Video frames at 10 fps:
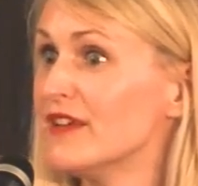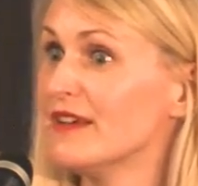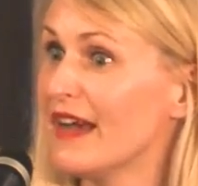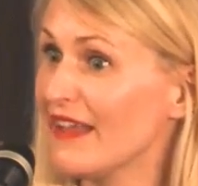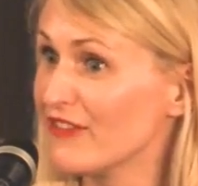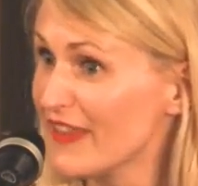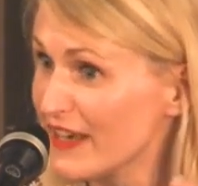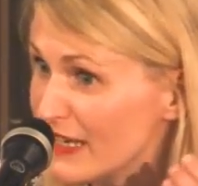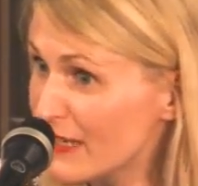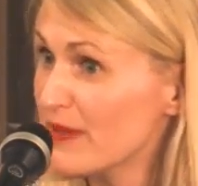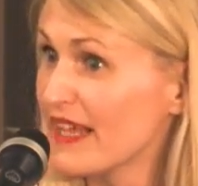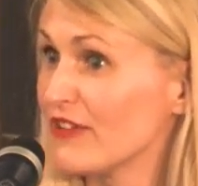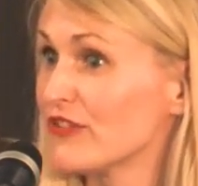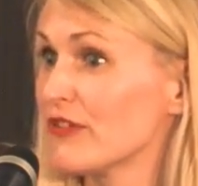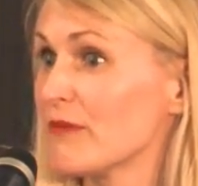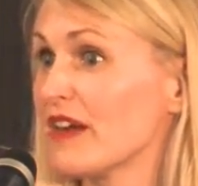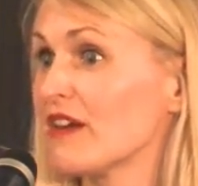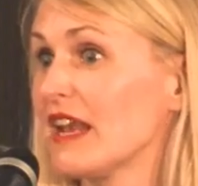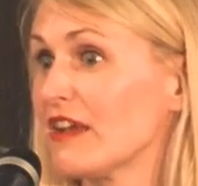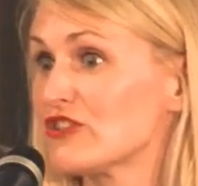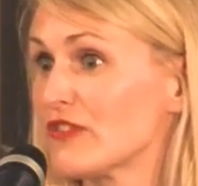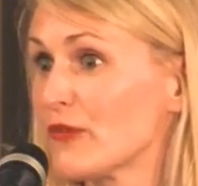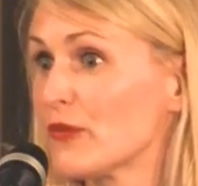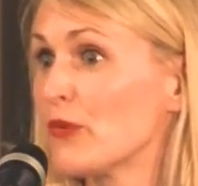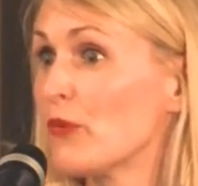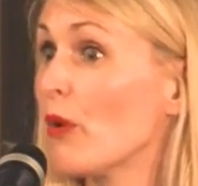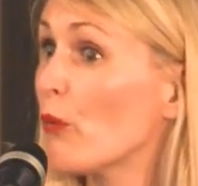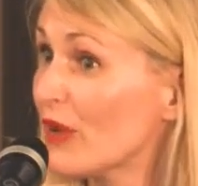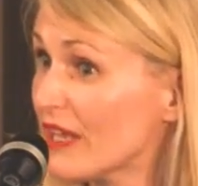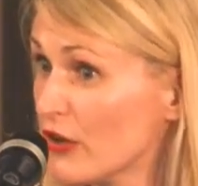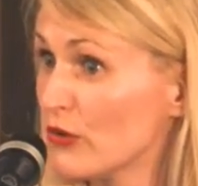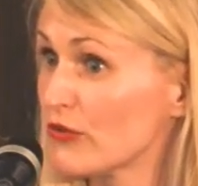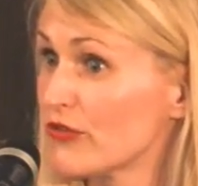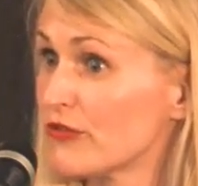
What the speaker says: and then eliminate from their collections what we hold.